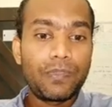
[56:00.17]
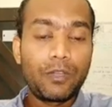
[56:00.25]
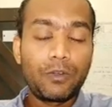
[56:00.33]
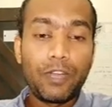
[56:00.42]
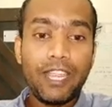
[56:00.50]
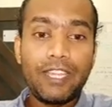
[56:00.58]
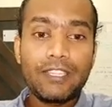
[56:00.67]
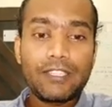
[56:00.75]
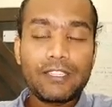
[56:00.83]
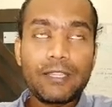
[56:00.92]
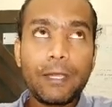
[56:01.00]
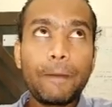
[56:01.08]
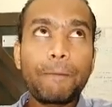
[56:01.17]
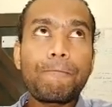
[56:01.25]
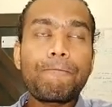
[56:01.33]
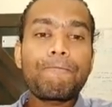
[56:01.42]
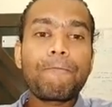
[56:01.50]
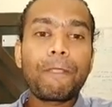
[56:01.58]
grades,
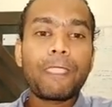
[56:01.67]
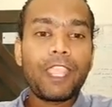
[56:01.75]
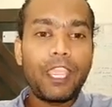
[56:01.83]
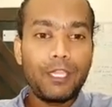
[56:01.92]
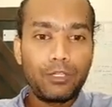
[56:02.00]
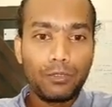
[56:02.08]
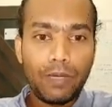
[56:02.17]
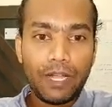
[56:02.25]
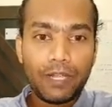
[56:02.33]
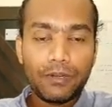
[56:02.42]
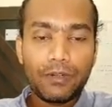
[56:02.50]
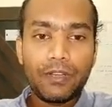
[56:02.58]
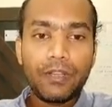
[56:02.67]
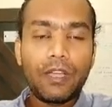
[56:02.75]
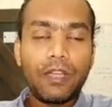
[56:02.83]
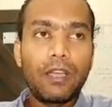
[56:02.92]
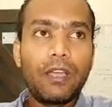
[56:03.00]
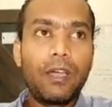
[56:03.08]
it do
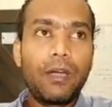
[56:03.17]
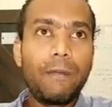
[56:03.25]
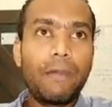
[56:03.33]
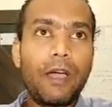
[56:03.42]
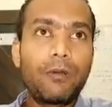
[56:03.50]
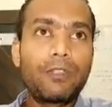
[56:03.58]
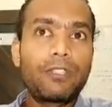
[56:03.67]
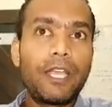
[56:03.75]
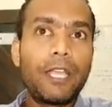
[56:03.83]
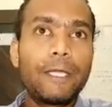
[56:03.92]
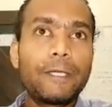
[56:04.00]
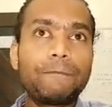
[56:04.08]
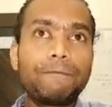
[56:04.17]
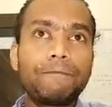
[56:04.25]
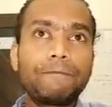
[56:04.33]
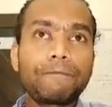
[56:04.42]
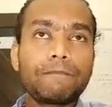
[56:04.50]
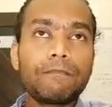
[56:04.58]
matter. I would say
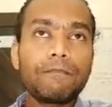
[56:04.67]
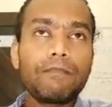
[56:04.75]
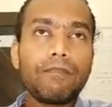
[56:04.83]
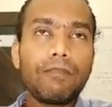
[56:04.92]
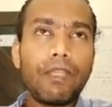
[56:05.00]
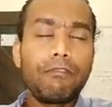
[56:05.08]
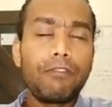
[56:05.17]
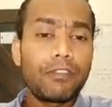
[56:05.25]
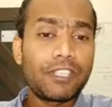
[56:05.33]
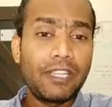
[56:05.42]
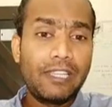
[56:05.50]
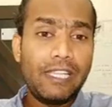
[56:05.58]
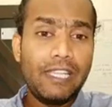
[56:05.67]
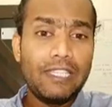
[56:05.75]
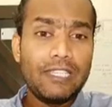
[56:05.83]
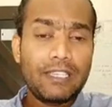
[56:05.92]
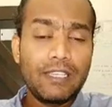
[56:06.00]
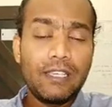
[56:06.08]
for certain
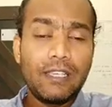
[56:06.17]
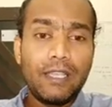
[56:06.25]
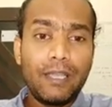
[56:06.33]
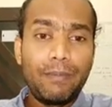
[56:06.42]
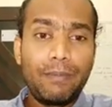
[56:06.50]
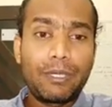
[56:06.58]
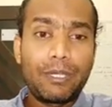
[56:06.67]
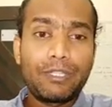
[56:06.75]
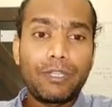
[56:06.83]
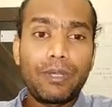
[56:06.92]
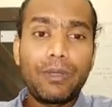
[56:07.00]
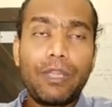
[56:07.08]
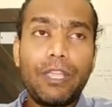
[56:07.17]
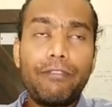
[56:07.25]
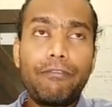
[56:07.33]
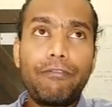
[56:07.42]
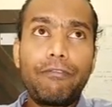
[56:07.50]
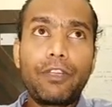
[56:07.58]
needs, because
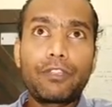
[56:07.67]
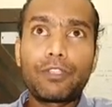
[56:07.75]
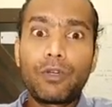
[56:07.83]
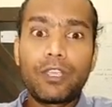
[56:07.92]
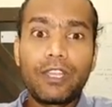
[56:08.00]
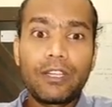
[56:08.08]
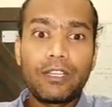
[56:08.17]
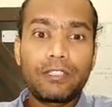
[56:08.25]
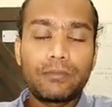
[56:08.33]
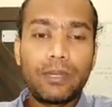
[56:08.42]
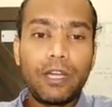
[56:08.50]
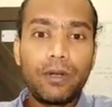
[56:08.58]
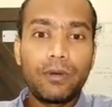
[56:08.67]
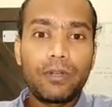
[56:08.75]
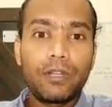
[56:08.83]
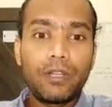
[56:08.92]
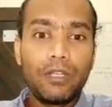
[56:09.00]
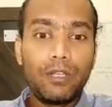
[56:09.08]
if you're so careless
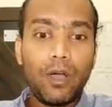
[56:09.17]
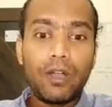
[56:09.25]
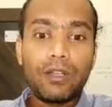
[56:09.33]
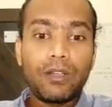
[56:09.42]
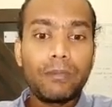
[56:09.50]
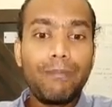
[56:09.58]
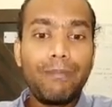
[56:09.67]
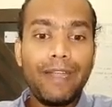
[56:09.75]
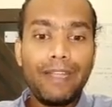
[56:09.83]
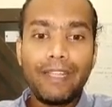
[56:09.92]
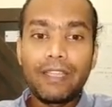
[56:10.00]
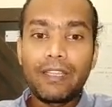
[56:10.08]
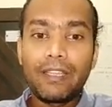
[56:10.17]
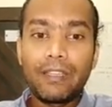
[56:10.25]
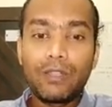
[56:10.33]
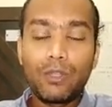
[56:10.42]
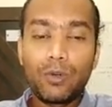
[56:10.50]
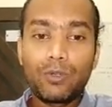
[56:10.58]
about not
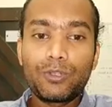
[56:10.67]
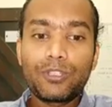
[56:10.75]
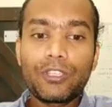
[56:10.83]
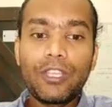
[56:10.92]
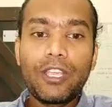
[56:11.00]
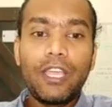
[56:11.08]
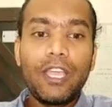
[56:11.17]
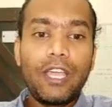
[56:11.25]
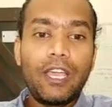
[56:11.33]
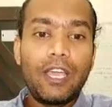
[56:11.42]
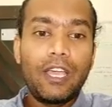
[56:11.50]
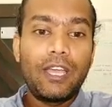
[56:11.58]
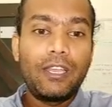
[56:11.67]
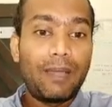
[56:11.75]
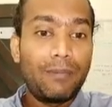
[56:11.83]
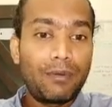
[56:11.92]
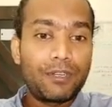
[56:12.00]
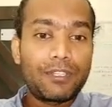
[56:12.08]
meeting those
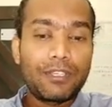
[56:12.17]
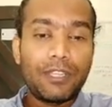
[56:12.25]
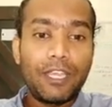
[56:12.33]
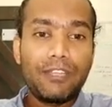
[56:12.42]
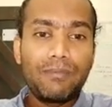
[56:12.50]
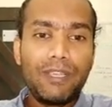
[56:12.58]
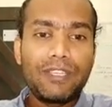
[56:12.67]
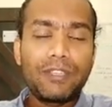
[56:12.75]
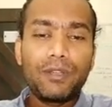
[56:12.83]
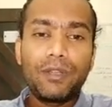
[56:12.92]
numbers, it means that